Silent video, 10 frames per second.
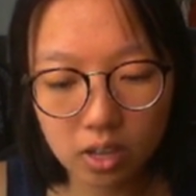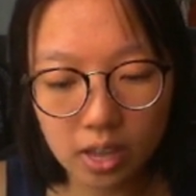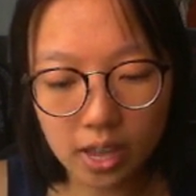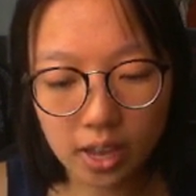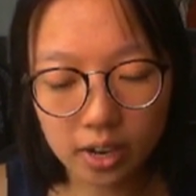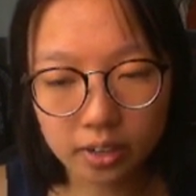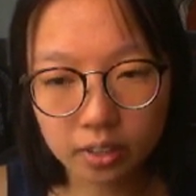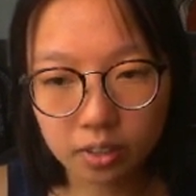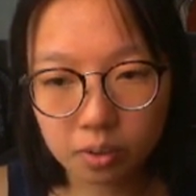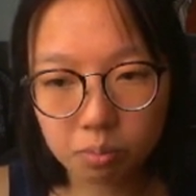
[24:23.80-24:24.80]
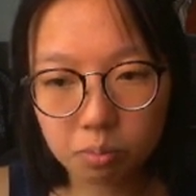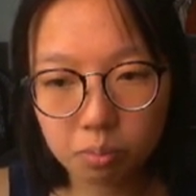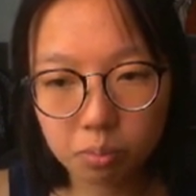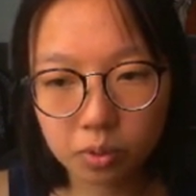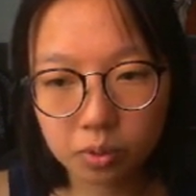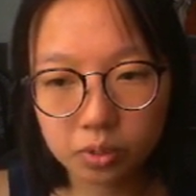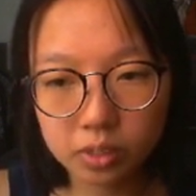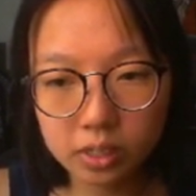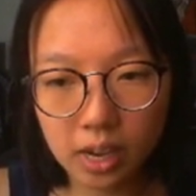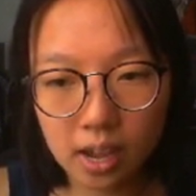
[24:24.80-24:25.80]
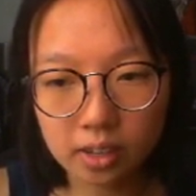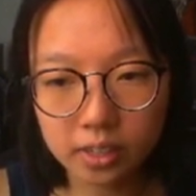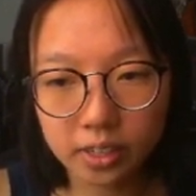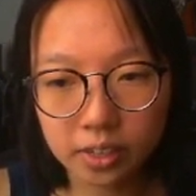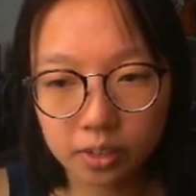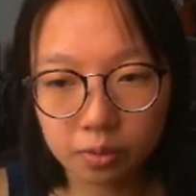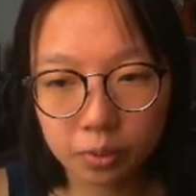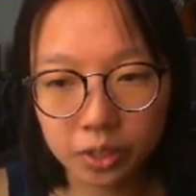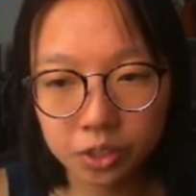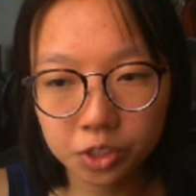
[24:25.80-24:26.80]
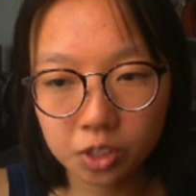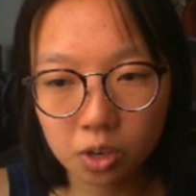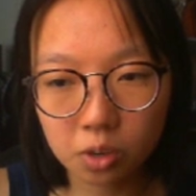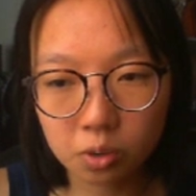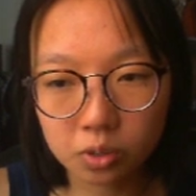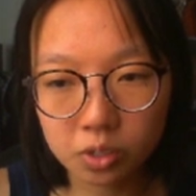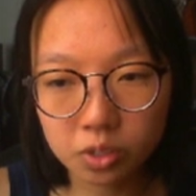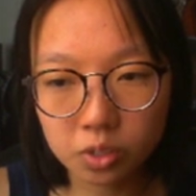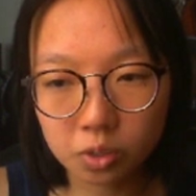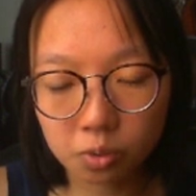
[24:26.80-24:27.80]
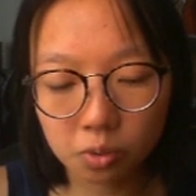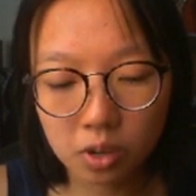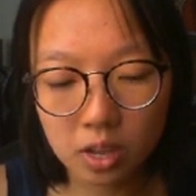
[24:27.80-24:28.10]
and the brutality we showed to